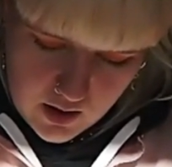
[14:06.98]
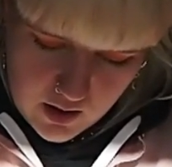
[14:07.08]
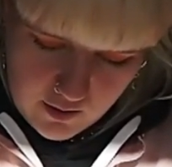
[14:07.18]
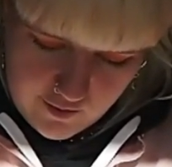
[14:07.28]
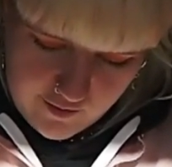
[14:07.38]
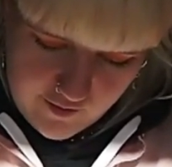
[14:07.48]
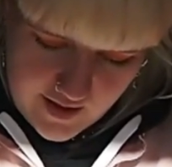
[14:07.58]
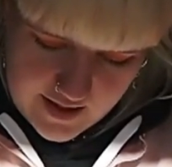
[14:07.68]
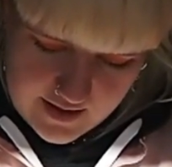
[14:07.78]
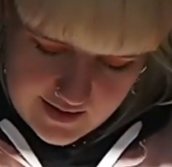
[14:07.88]

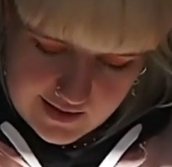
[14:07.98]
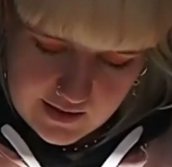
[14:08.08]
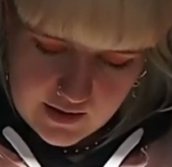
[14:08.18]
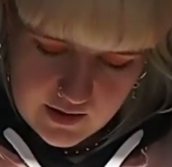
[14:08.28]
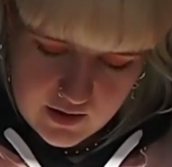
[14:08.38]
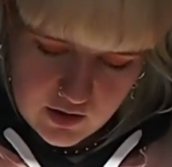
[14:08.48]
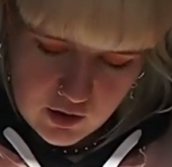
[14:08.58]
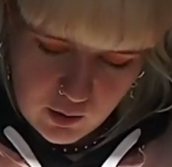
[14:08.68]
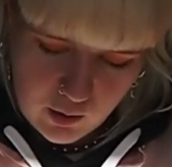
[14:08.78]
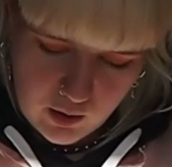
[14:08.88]
fancy
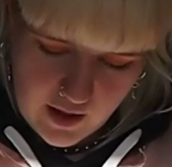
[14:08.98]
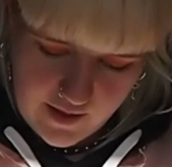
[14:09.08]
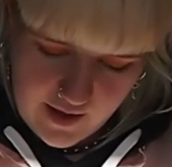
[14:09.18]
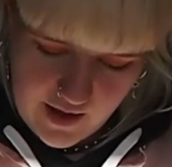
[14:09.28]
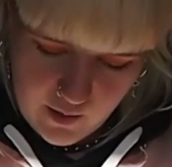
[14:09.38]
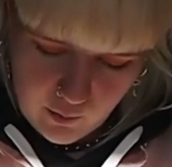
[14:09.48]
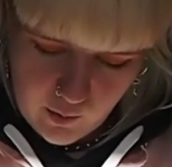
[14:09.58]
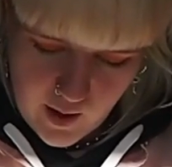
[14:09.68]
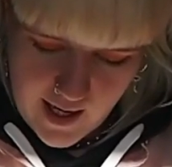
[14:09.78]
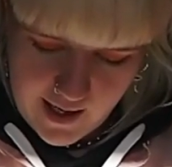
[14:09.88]
door like that.
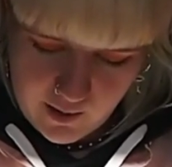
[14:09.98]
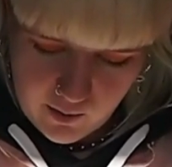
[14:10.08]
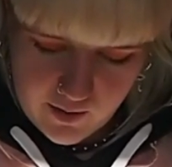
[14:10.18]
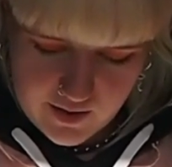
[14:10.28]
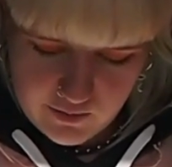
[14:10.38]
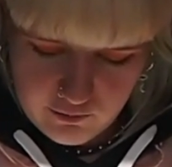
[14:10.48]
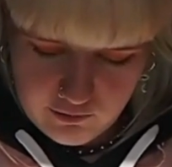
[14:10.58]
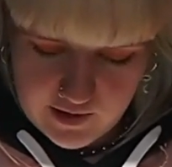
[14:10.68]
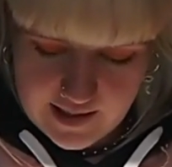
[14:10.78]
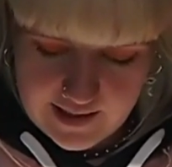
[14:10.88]
Wow, that's
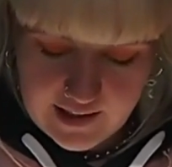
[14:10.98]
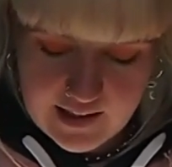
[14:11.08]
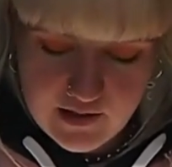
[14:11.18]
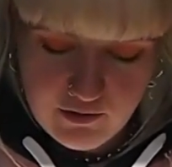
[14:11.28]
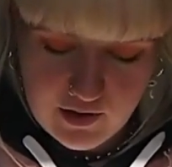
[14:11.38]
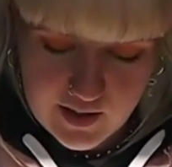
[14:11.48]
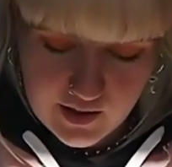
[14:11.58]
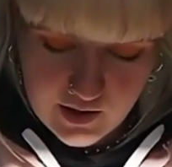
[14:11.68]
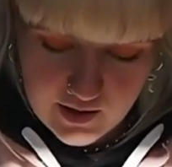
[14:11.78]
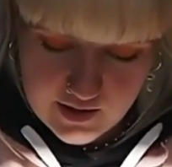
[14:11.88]
really
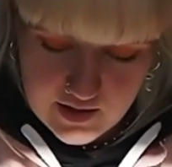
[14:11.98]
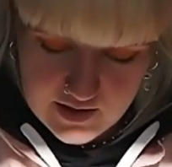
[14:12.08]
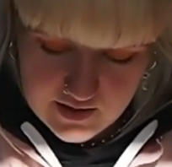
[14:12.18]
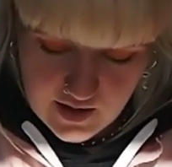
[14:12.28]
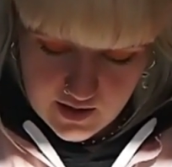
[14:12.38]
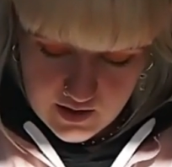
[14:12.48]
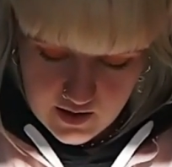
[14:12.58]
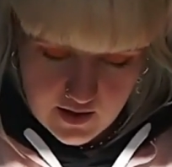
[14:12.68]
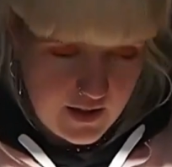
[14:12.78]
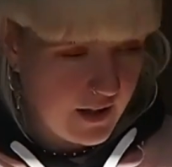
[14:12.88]
glittering in the sun.
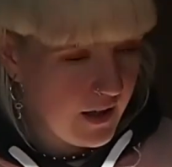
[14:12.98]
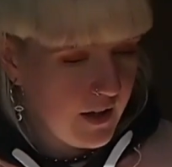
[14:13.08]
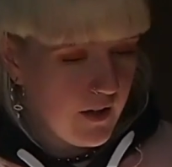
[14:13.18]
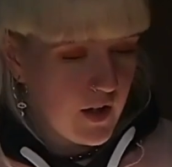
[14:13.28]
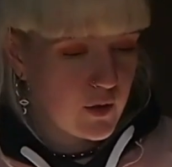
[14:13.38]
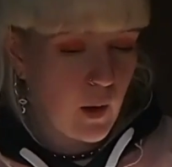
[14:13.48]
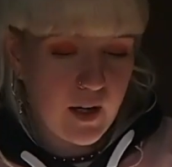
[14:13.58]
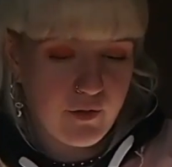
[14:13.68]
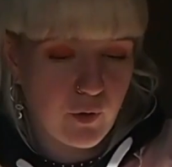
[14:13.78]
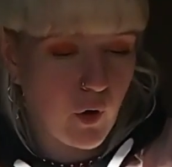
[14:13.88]
As well,
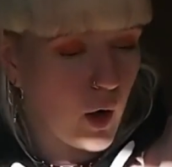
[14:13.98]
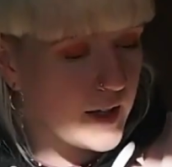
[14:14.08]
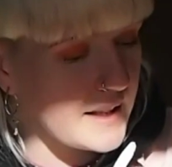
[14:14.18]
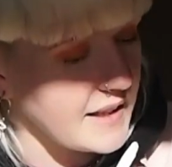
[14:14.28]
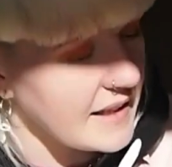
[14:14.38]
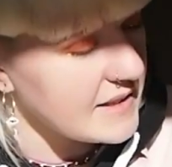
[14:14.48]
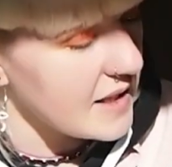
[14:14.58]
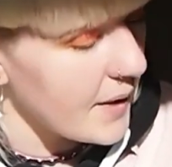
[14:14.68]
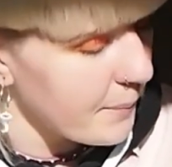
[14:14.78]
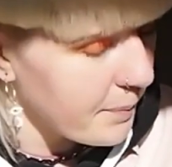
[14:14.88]
if you've got any
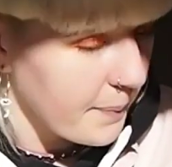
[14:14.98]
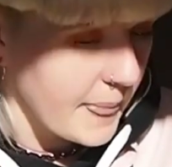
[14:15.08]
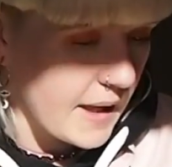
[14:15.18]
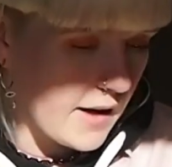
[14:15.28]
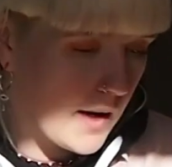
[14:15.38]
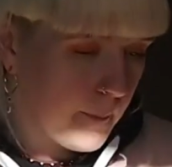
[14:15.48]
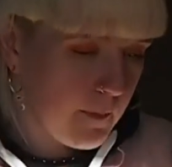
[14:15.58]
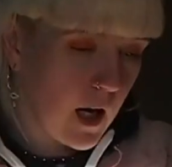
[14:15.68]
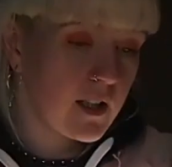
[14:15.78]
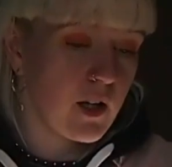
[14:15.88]
glitter,
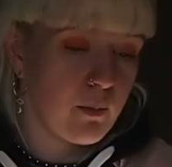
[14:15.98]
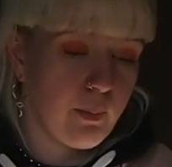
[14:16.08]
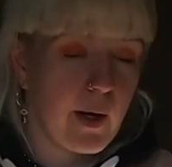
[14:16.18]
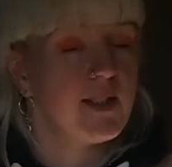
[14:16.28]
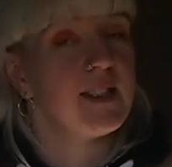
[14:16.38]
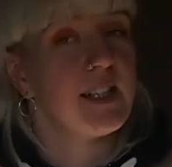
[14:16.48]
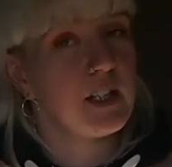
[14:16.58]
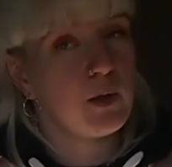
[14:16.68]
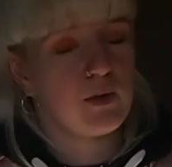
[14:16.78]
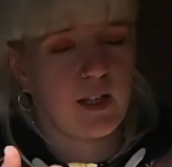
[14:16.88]
I don't personally
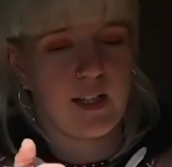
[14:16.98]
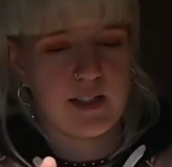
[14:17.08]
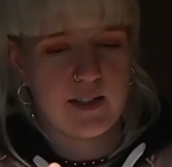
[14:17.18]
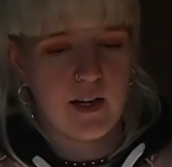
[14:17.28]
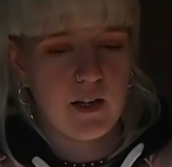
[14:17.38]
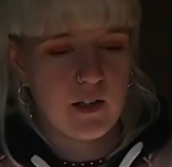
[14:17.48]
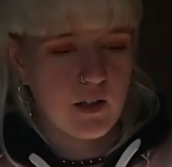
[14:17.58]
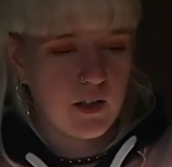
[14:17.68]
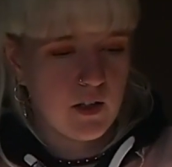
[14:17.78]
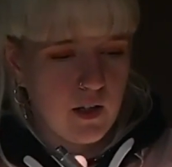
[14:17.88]
use glitter.
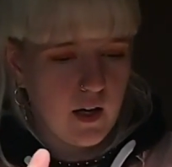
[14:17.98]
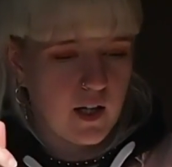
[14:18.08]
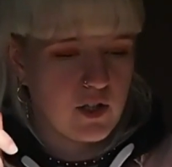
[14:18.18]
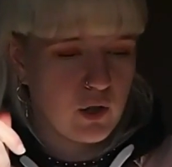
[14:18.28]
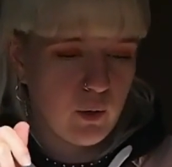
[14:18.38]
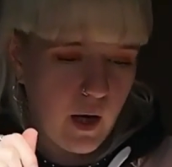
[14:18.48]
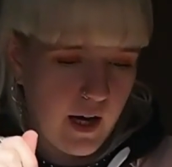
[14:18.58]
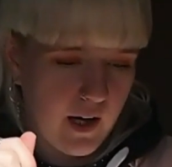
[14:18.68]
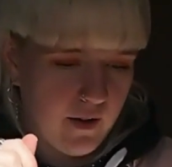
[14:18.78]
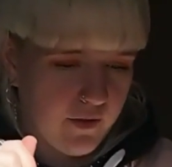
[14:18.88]
I do
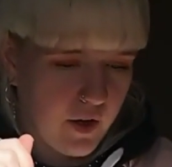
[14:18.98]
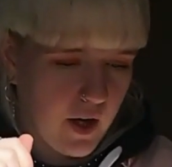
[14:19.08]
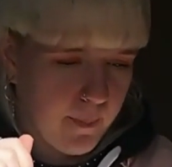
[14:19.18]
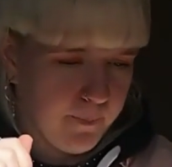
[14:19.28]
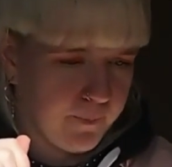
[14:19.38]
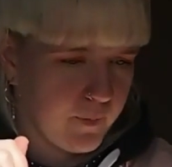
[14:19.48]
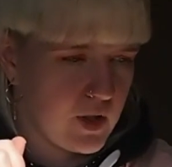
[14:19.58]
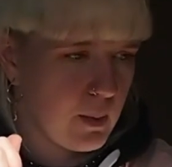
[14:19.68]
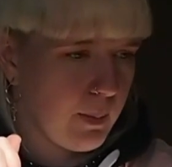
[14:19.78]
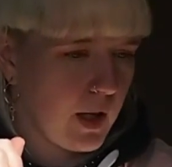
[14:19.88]
have
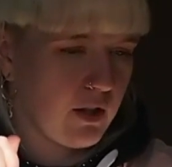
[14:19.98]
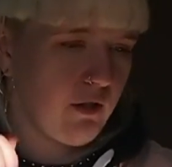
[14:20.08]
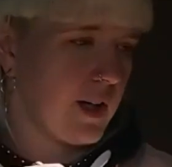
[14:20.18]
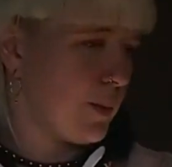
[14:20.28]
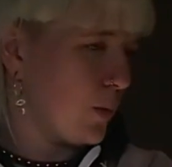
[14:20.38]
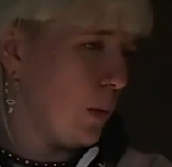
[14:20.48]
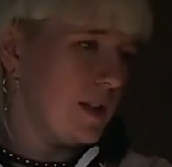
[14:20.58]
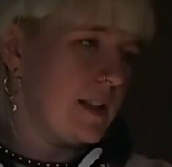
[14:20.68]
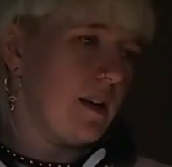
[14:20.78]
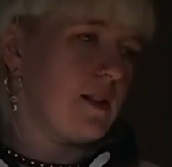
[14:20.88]
some biodegradable
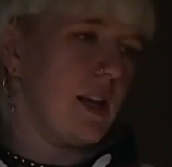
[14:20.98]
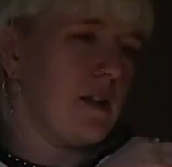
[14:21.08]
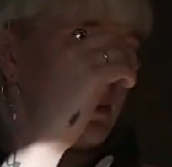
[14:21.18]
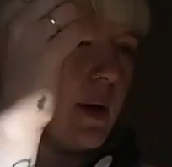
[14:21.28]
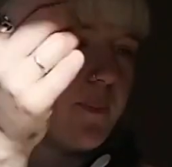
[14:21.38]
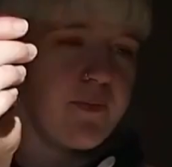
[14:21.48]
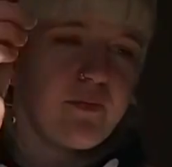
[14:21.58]
ones downstairs, but